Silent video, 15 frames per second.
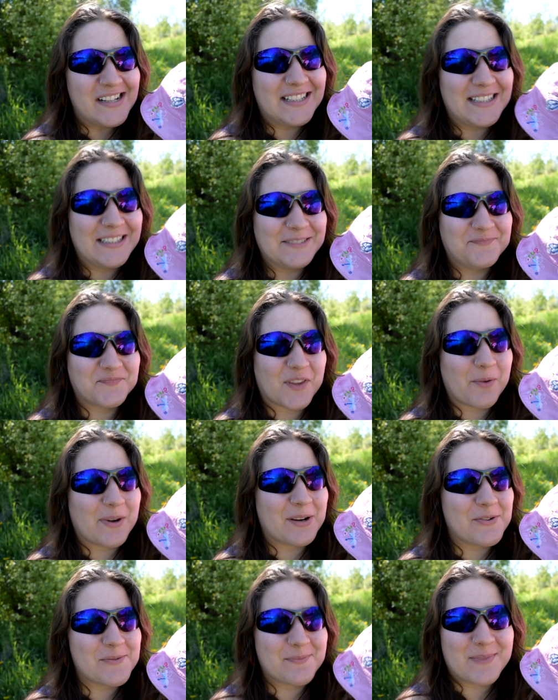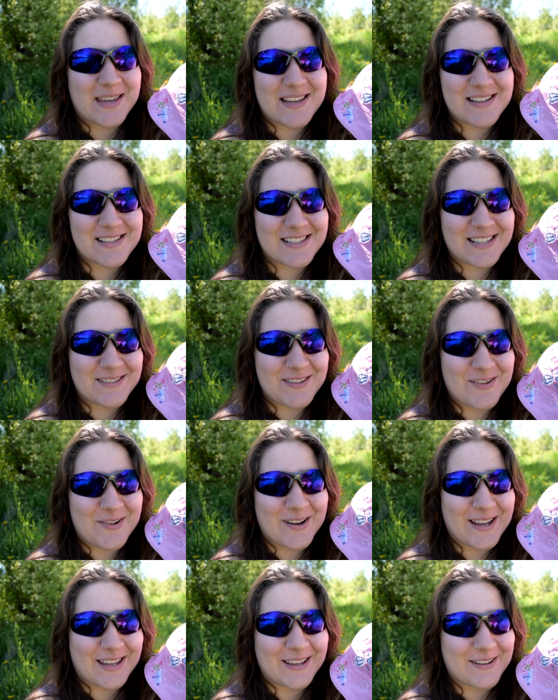um, we don't mean to
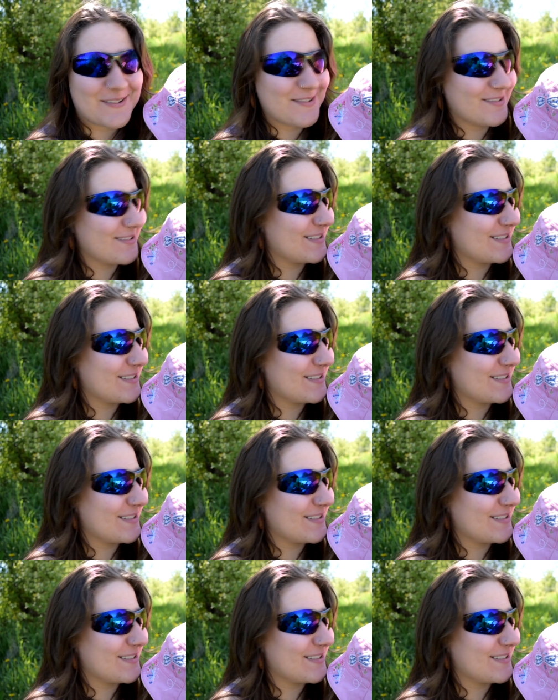annoy you.